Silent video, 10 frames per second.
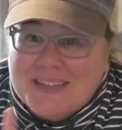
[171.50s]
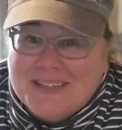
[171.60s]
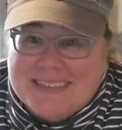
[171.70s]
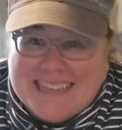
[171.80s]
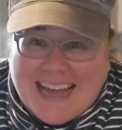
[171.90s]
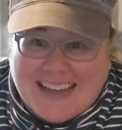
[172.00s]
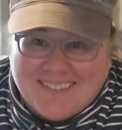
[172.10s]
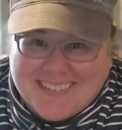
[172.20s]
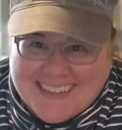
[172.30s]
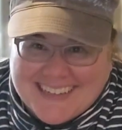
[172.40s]
to
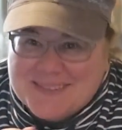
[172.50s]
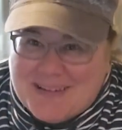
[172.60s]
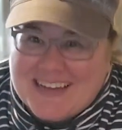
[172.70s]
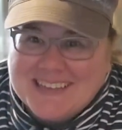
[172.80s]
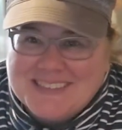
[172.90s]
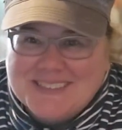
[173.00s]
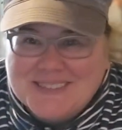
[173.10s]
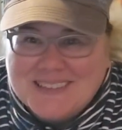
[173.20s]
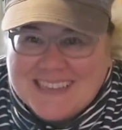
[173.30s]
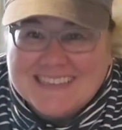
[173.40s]
attempt to make
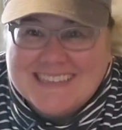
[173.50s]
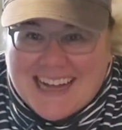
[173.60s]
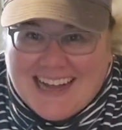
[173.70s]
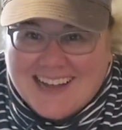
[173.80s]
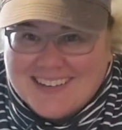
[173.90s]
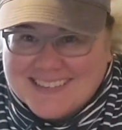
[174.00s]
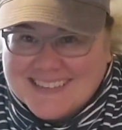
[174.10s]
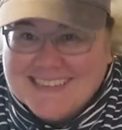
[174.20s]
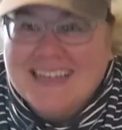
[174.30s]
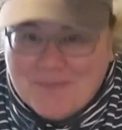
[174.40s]
Julia
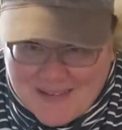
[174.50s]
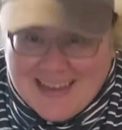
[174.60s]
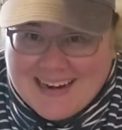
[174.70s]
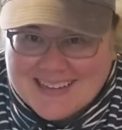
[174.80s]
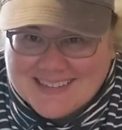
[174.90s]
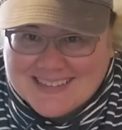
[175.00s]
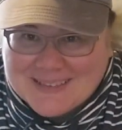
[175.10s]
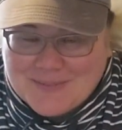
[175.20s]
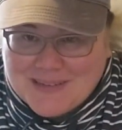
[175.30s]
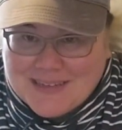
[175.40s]
Child's mayonnaise
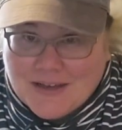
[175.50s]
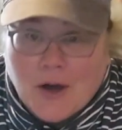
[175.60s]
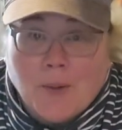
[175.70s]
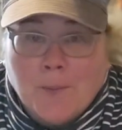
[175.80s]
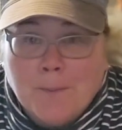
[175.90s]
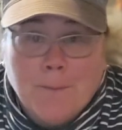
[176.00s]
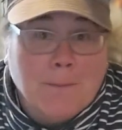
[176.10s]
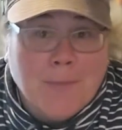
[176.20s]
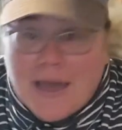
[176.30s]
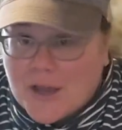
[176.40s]
recipe. Oh,
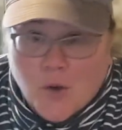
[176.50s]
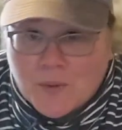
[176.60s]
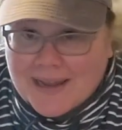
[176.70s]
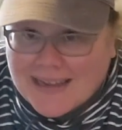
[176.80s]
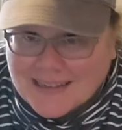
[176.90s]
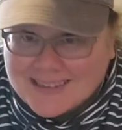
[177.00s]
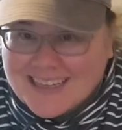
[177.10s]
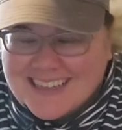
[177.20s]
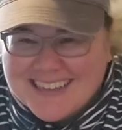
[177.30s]
mayonnaise.